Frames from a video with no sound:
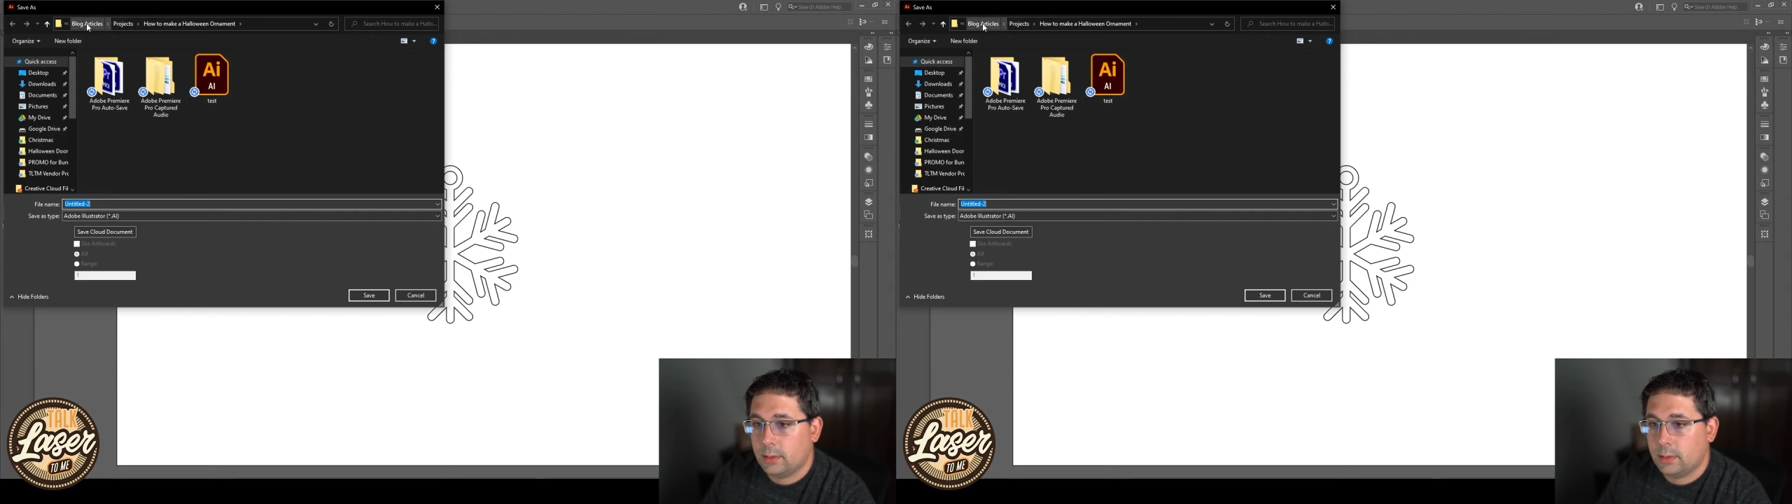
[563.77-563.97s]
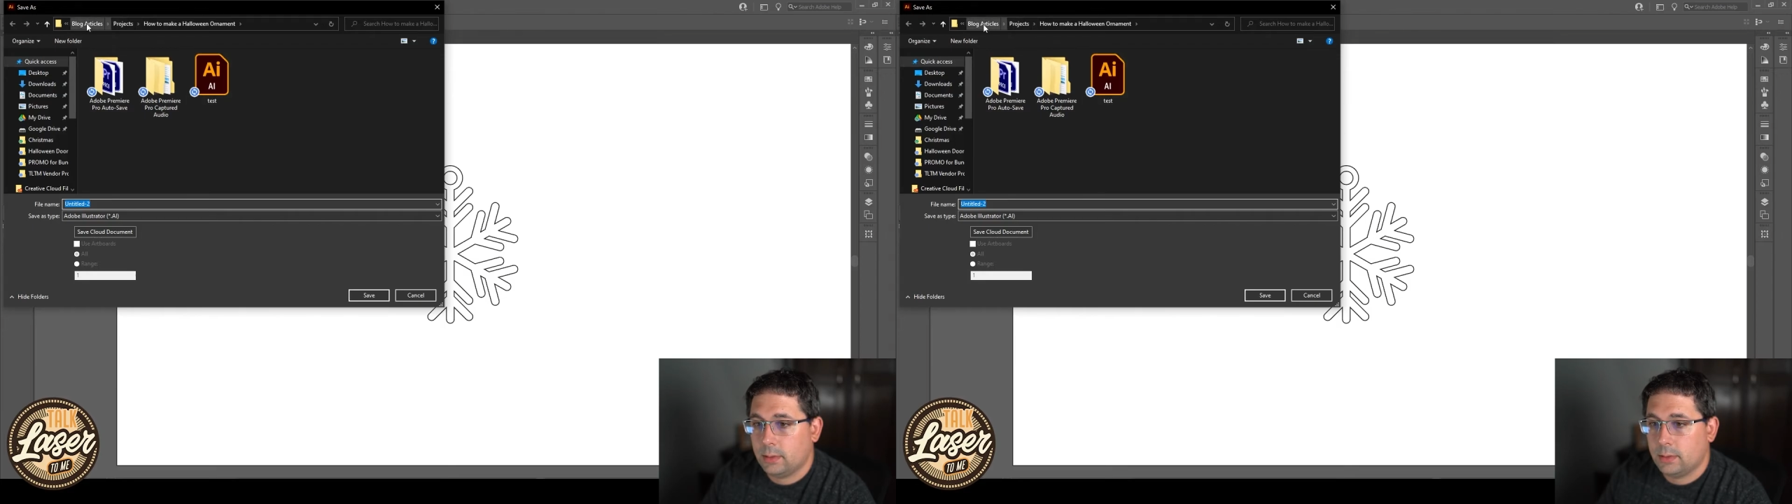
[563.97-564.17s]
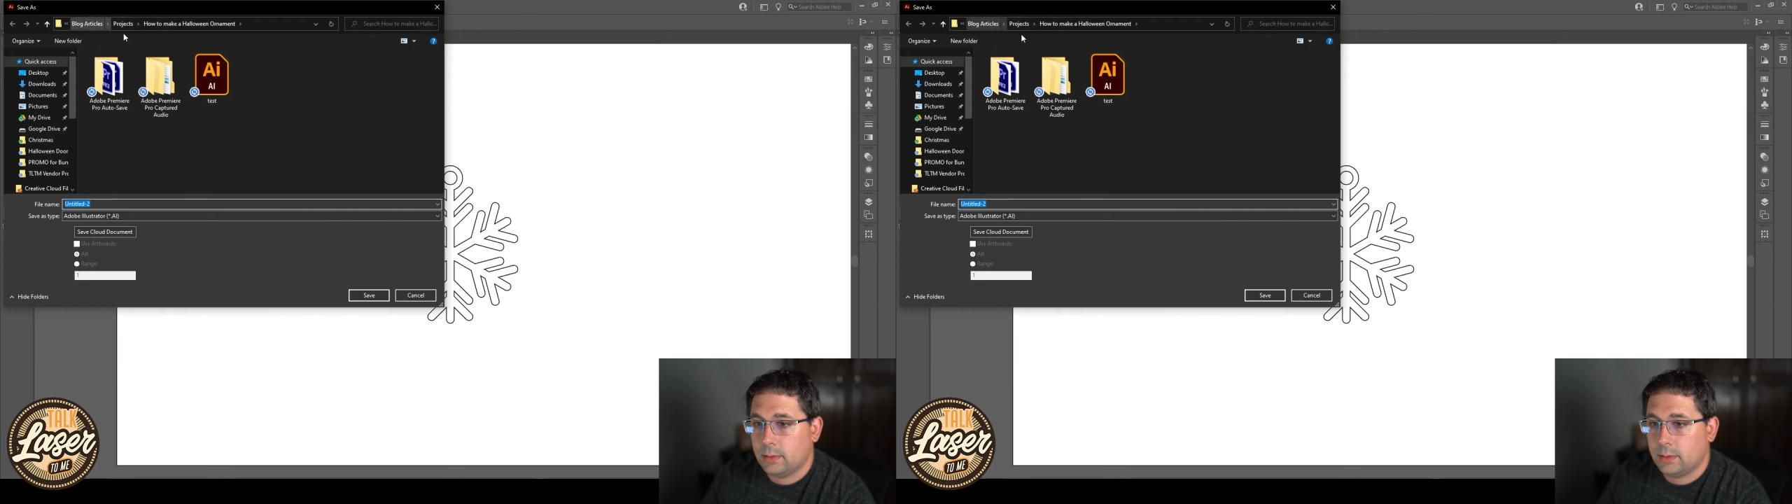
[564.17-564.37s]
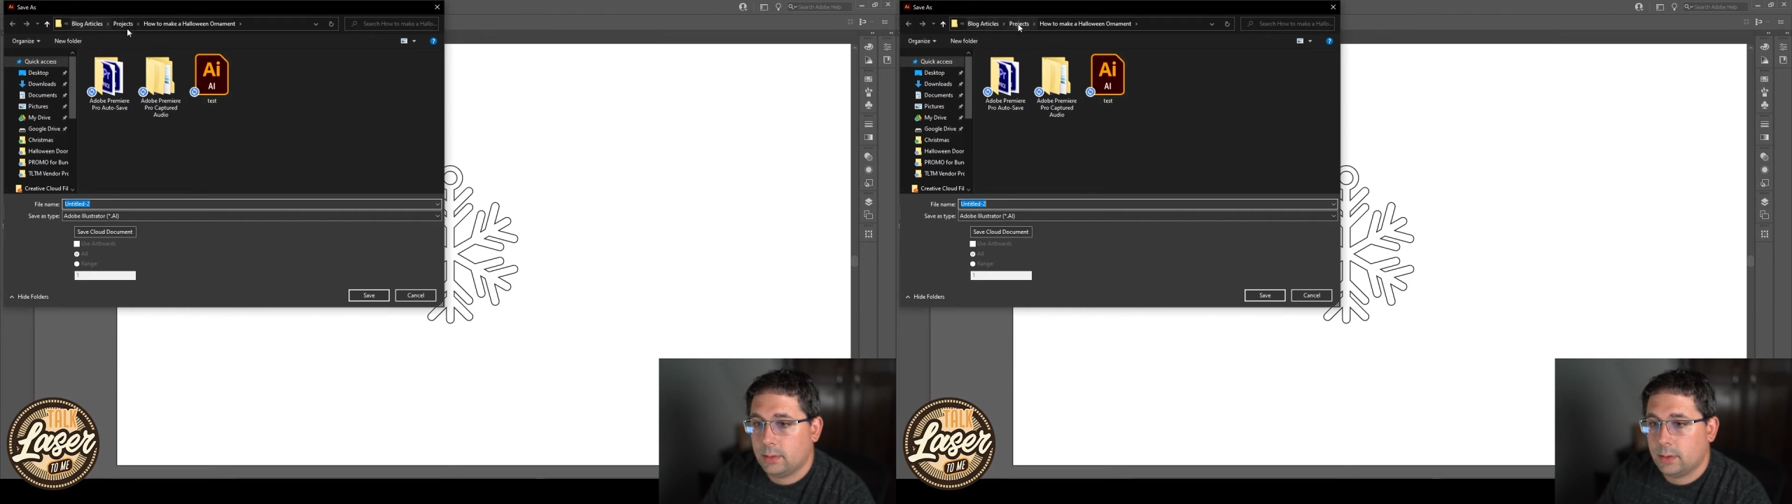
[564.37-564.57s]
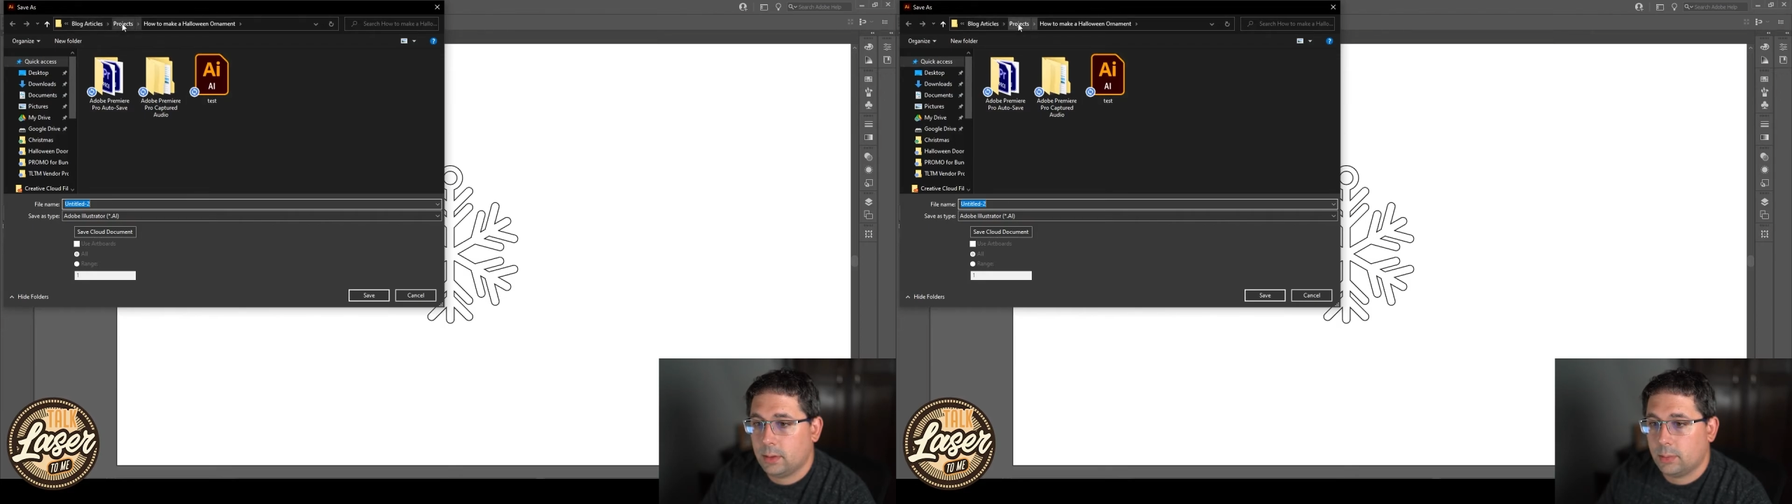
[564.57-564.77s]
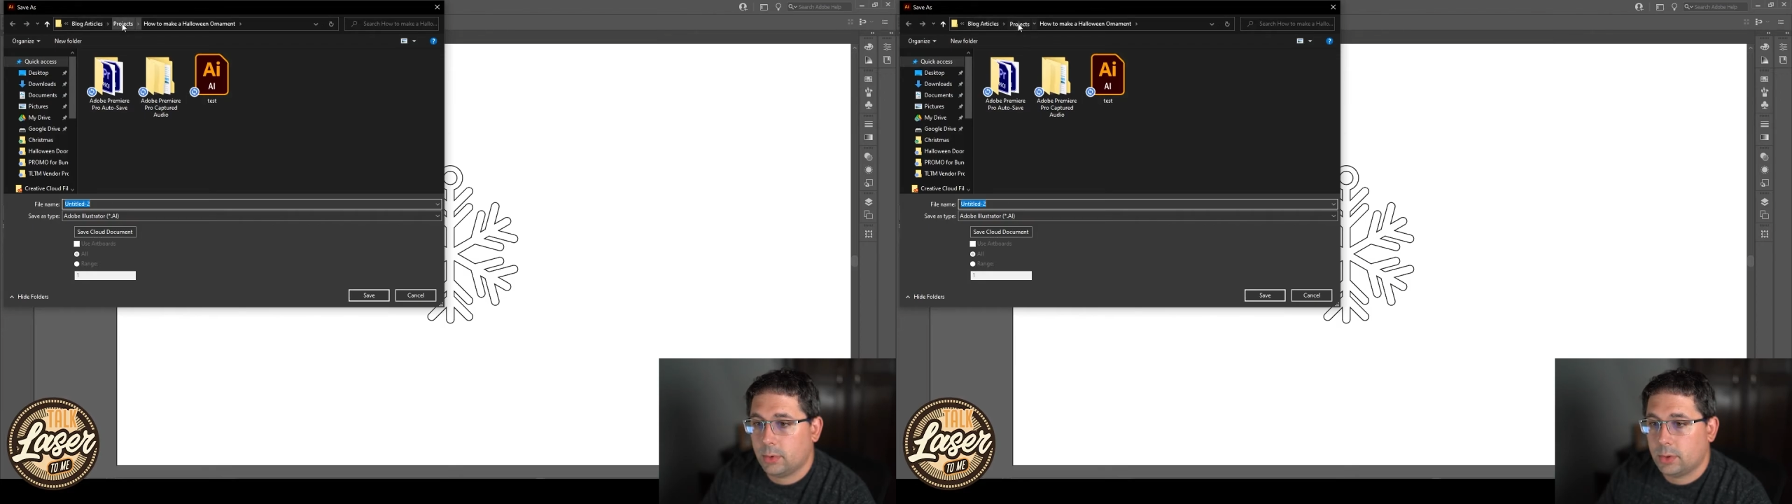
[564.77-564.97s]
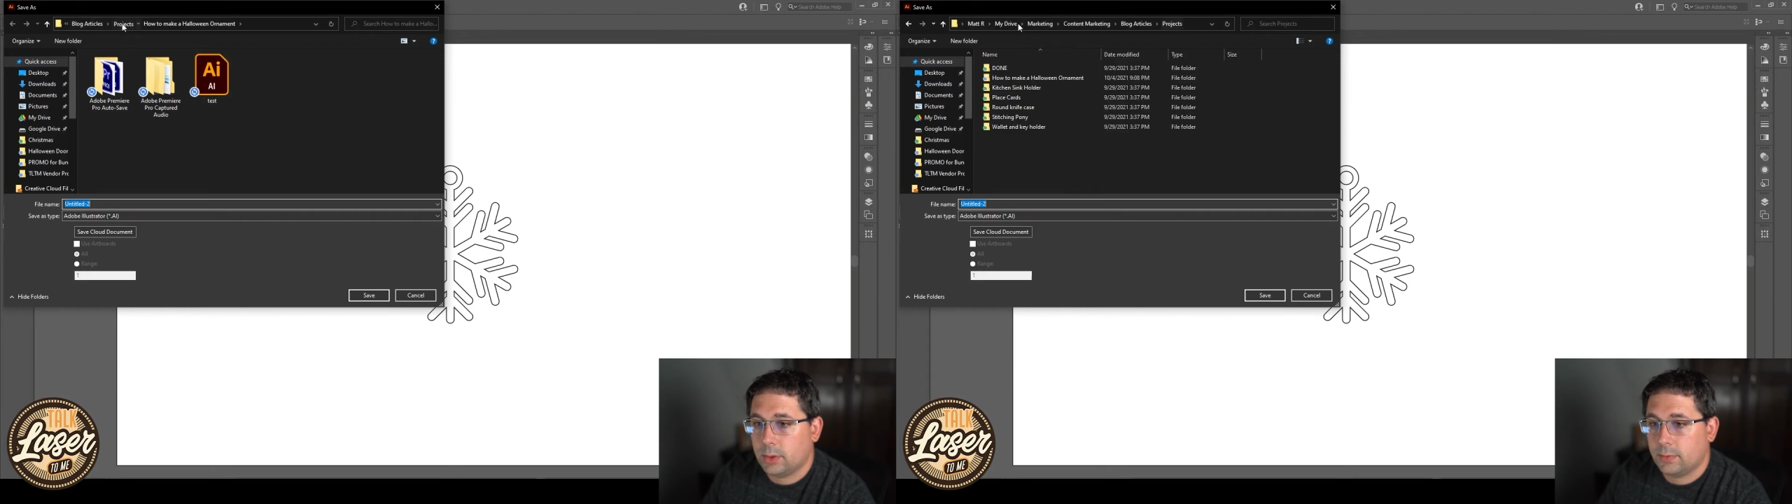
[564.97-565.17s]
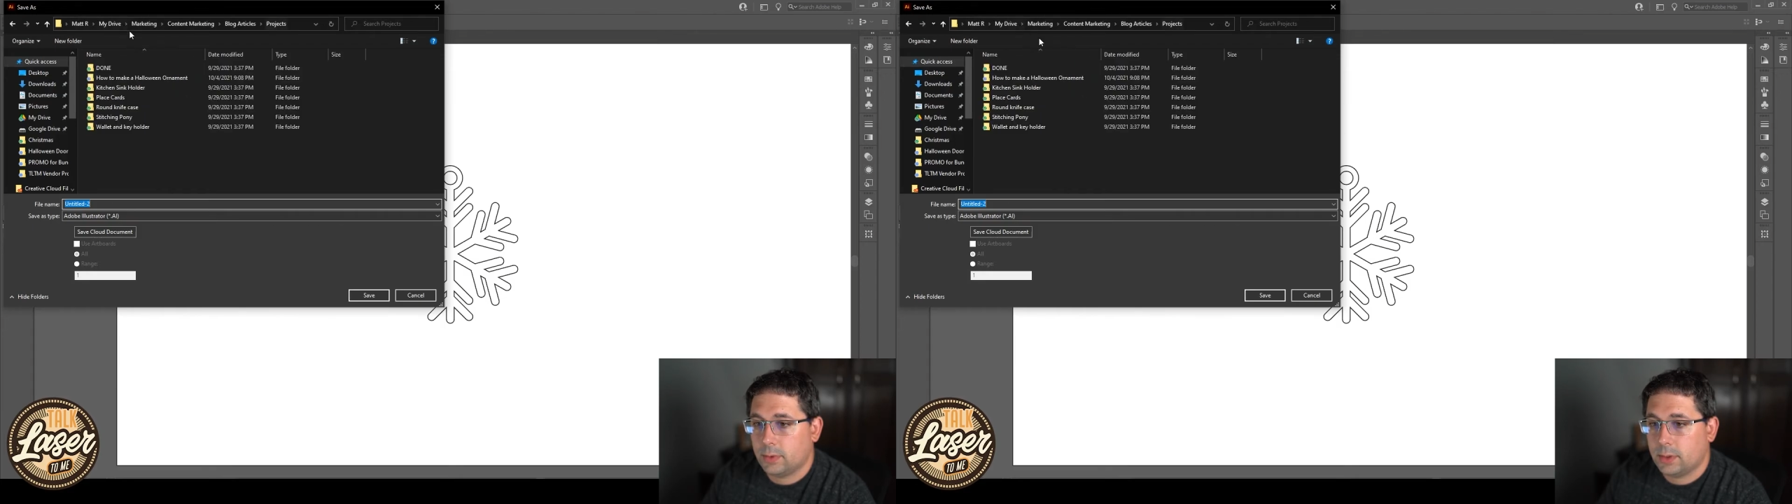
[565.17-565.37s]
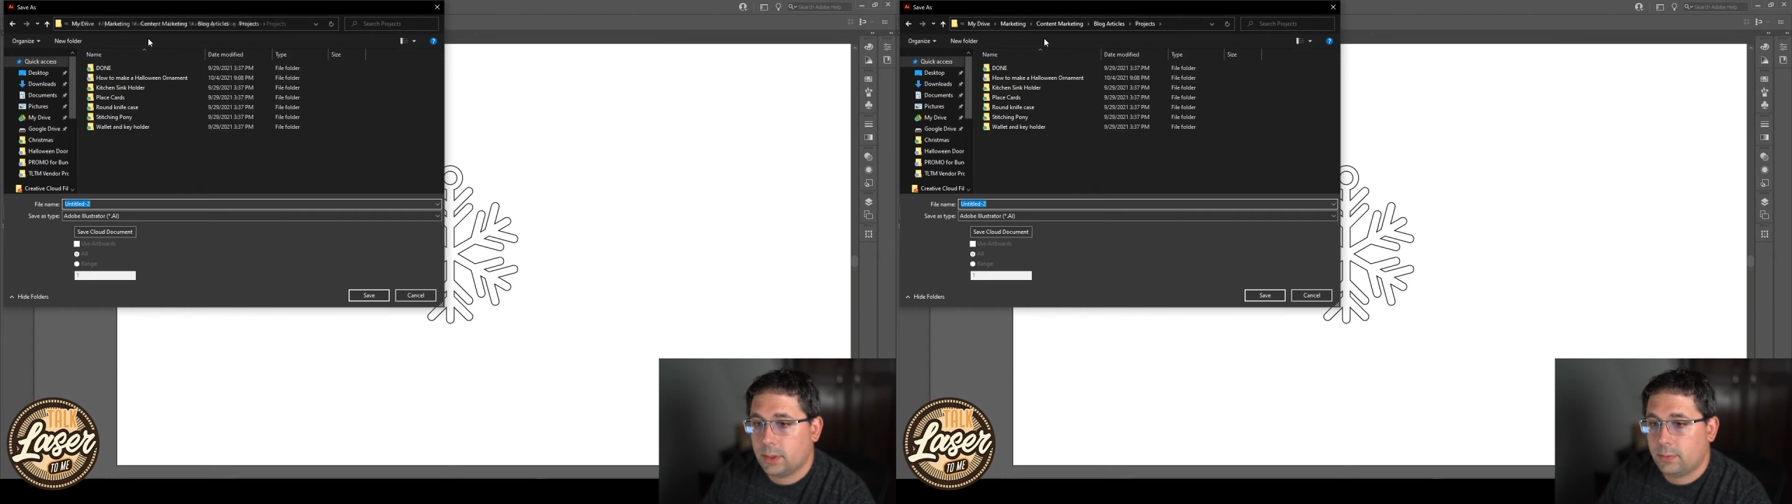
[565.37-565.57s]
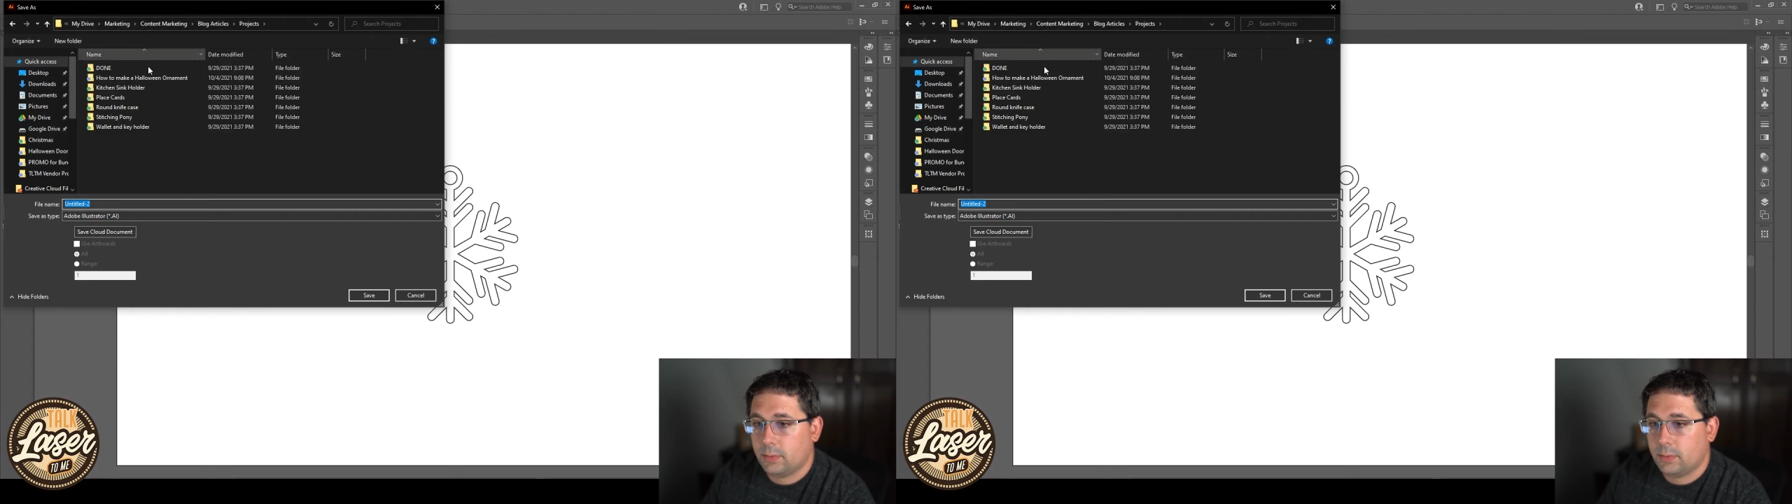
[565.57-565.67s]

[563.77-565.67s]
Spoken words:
Let's see, you got a bunch of different stuff.